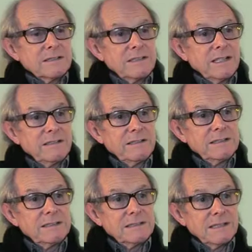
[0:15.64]
Share
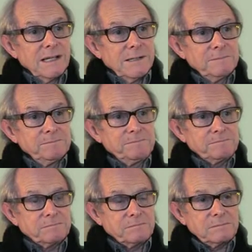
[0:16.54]
is
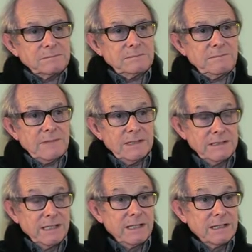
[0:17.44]

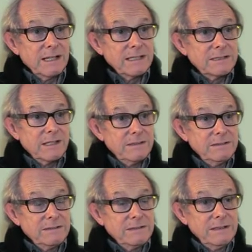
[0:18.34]
set in Glasgow
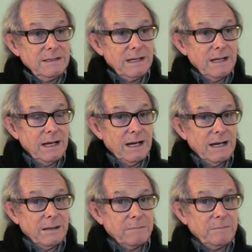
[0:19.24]

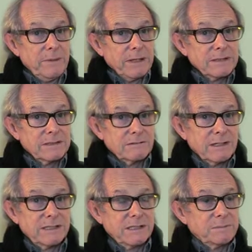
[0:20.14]
because the
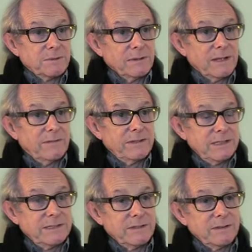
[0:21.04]
writer Paul Laverty
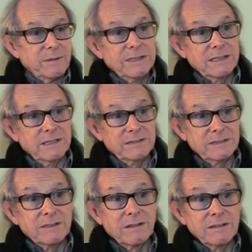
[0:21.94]
is from the west coast of
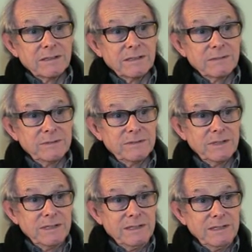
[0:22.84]
Scotland, and
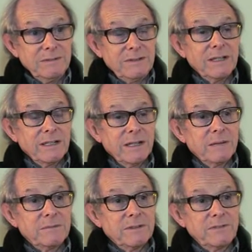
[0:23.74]
we've done a
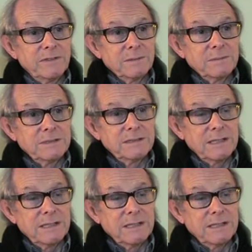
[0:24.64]
number of films